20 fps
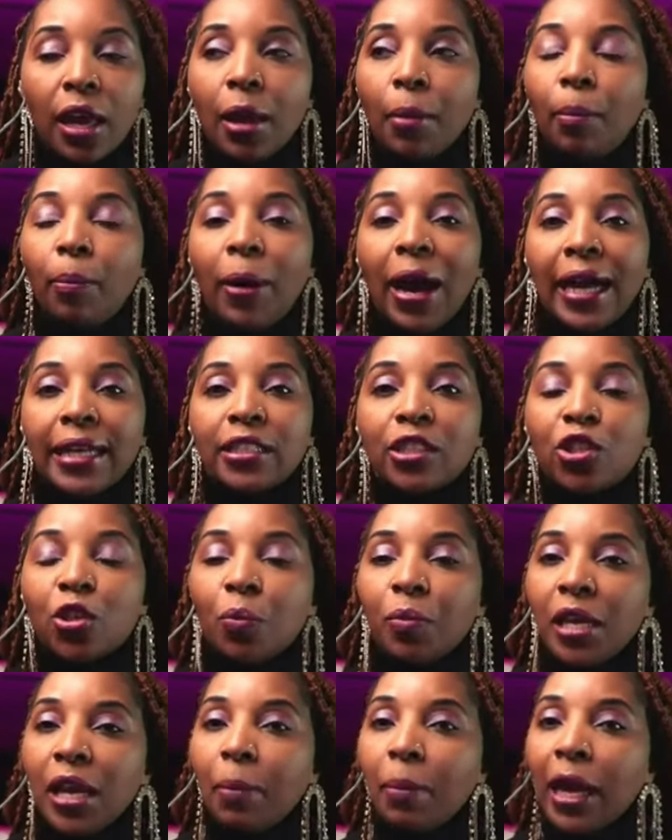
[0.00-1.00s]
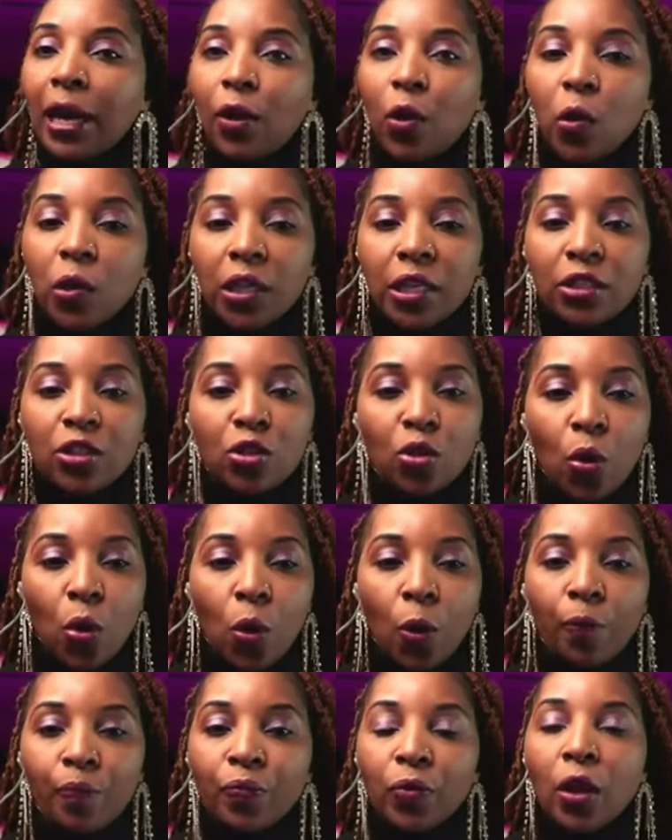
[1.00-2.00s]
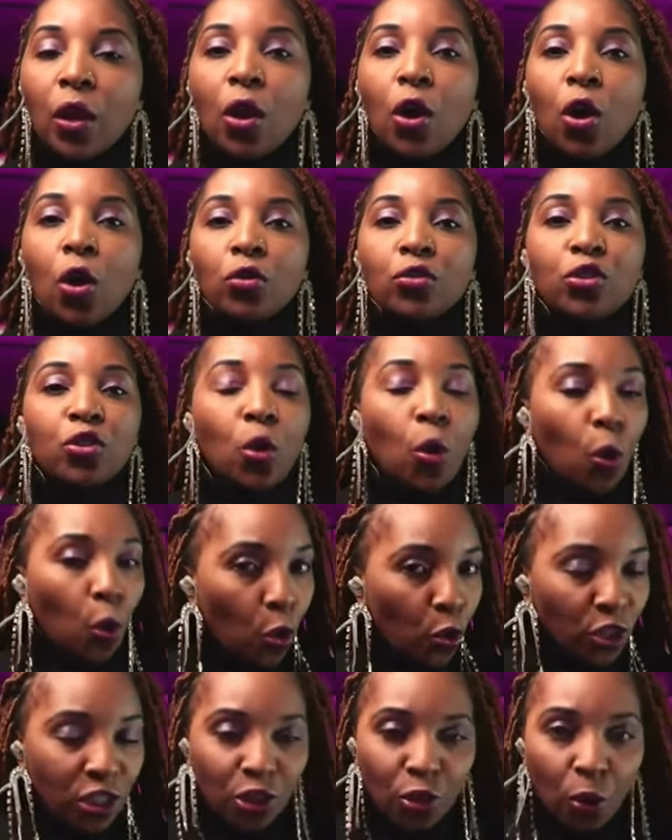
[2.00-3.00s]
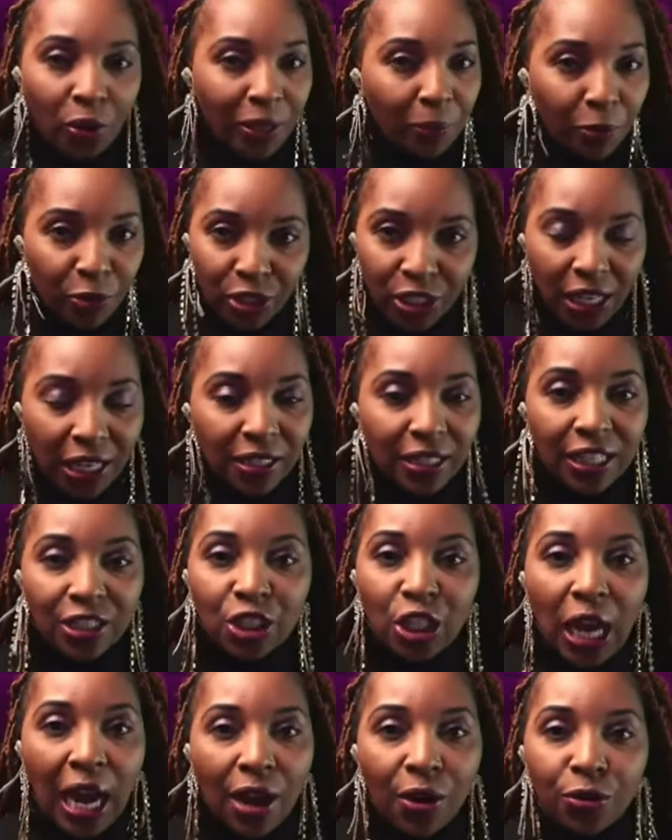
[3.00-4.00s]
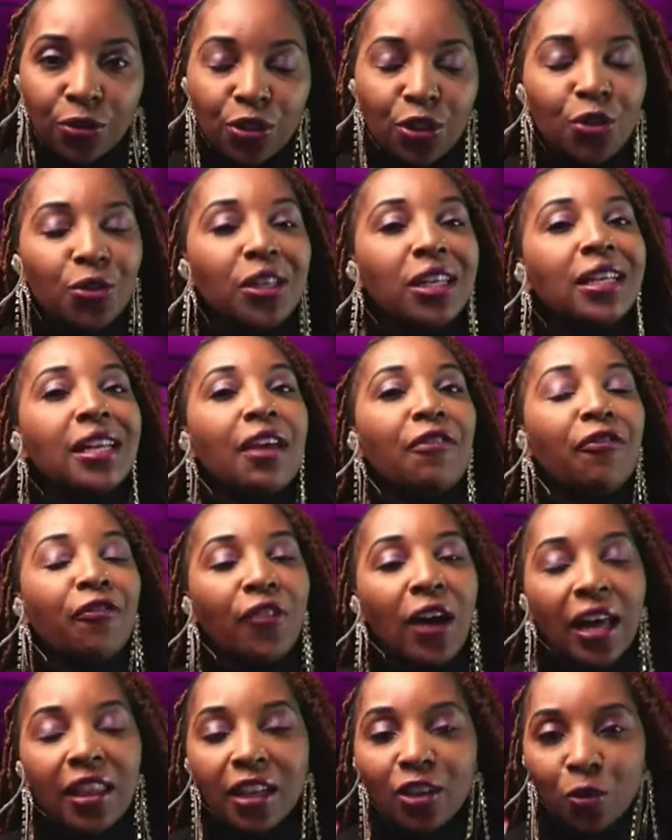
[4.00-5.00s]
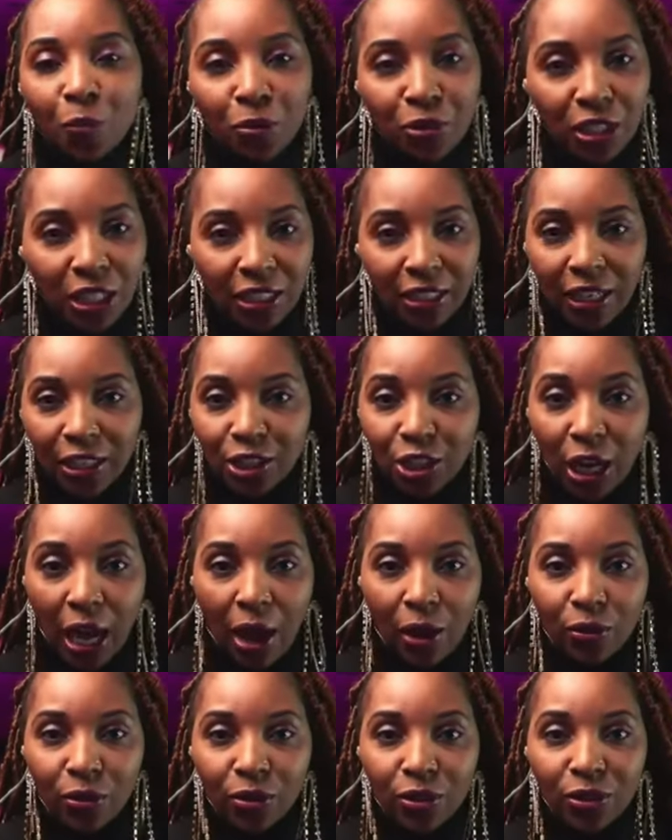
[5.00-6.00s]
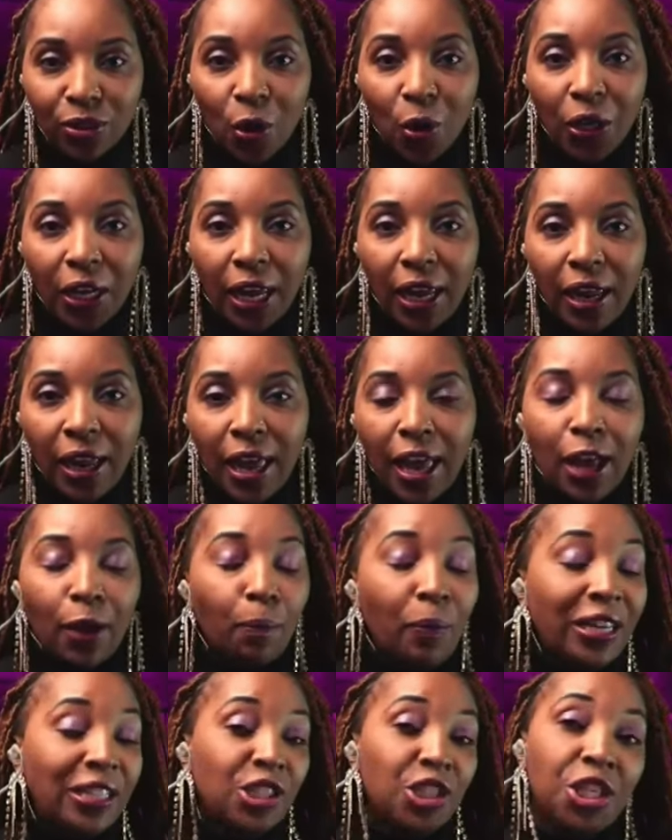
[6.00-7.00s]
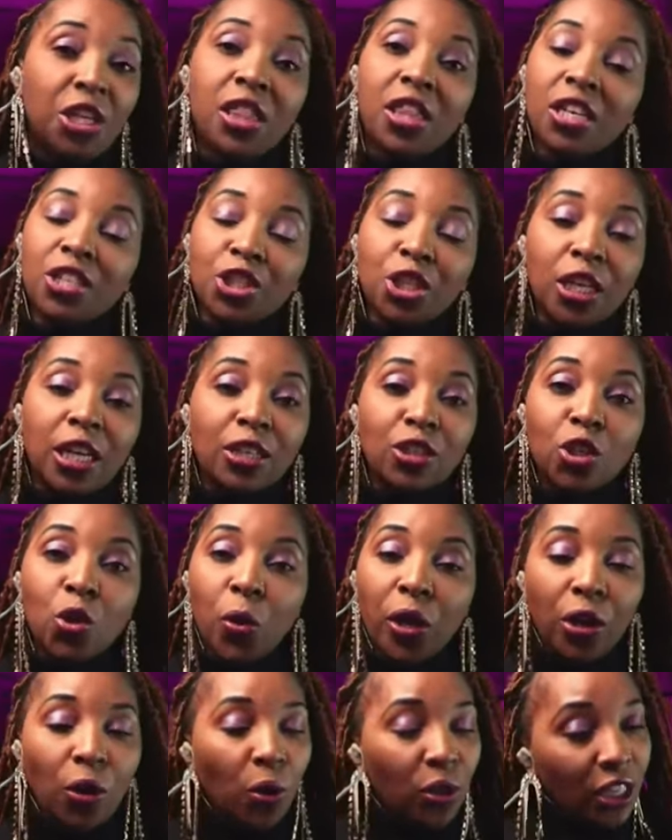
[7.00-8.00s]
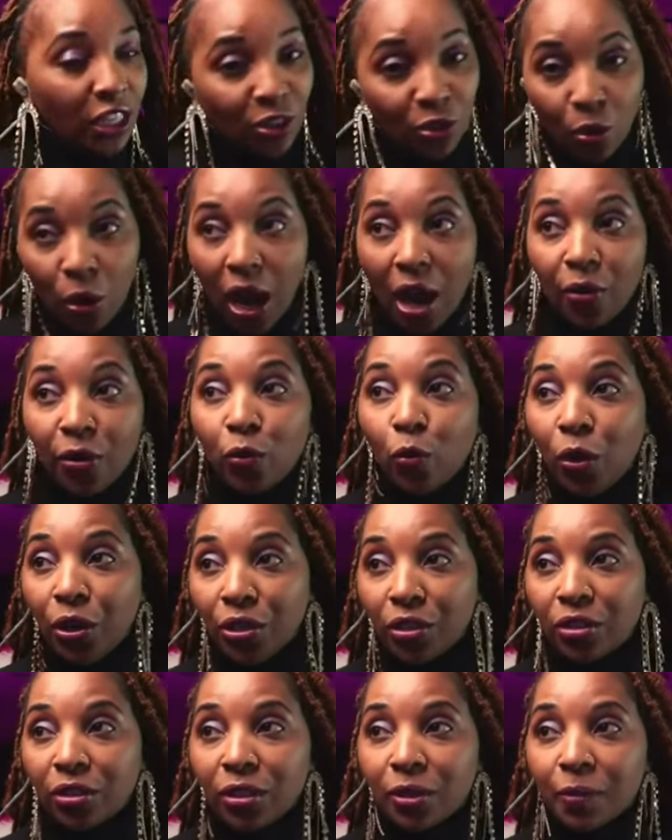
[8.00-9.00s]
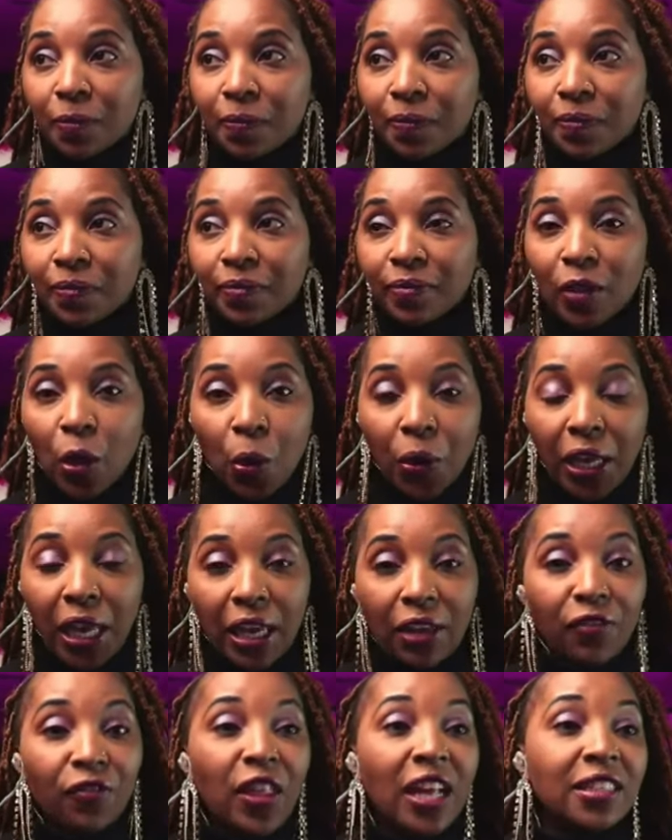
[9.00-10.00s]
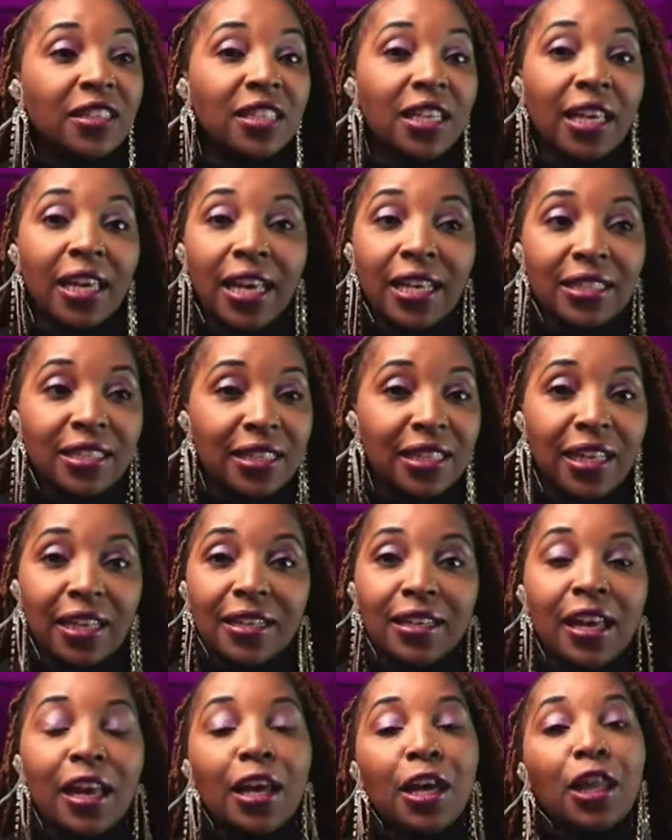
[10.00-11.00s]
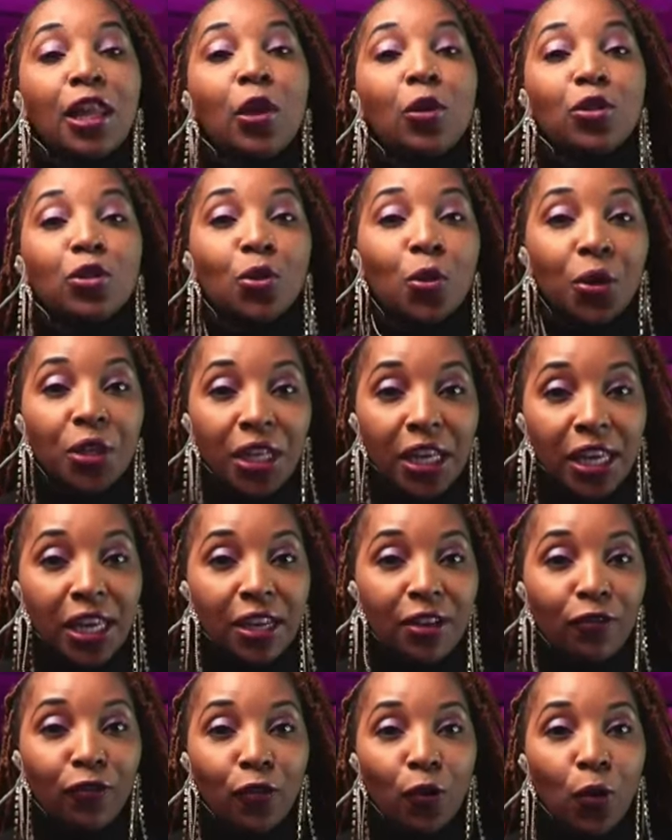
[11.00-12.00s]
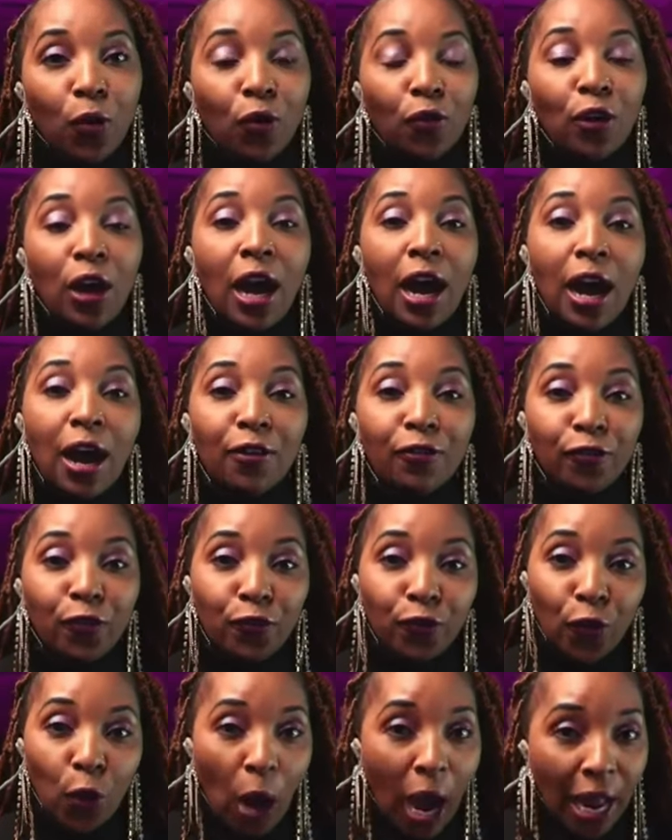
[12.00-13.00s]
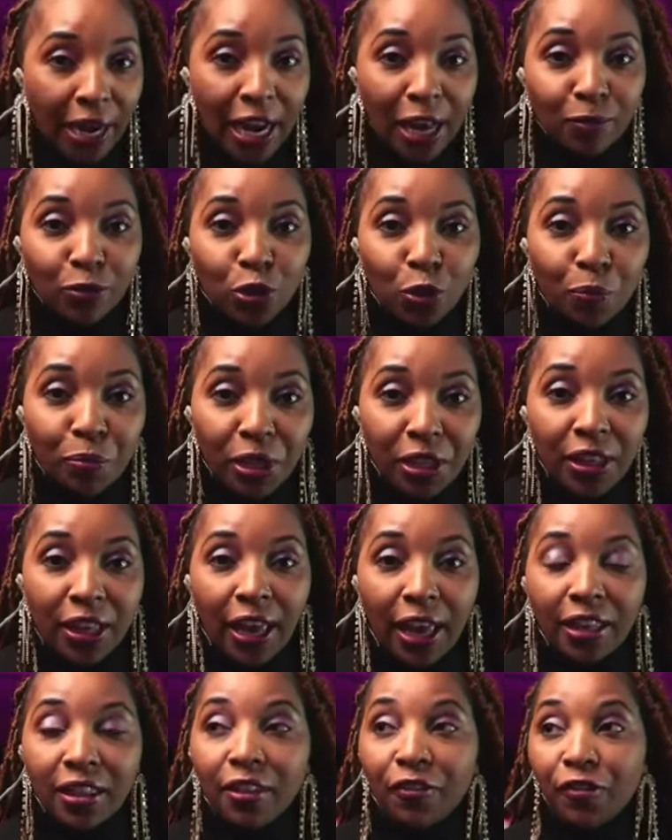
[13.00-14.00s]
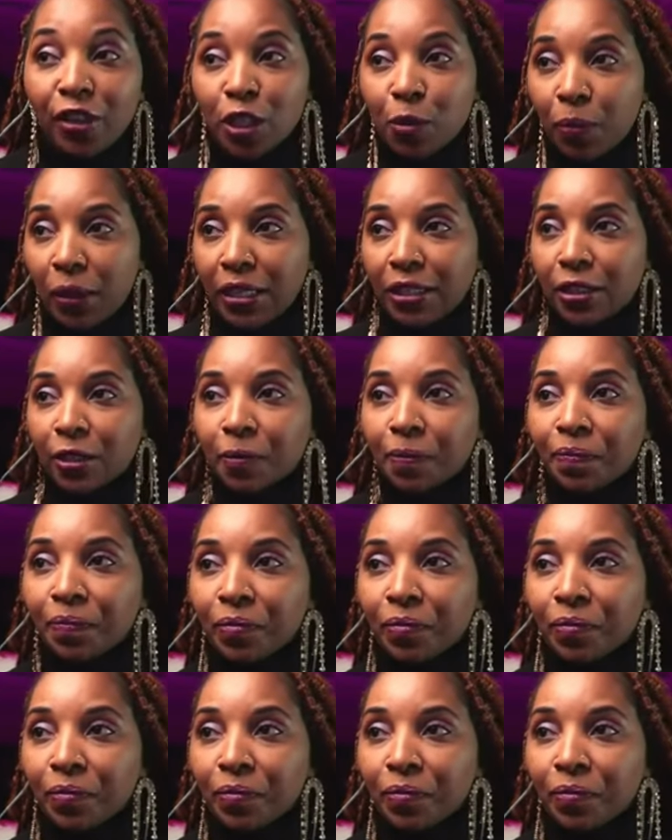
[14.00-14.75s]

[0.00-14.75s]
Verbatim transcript: But to me, I'm like, okay, so, so who's going to protect the child? You need a father to protect that child, okay? But she thinks she can do it. Oh, that's not how it works. Okay, if that's the case, then there was no need for uh, for Adam to be there in the first place.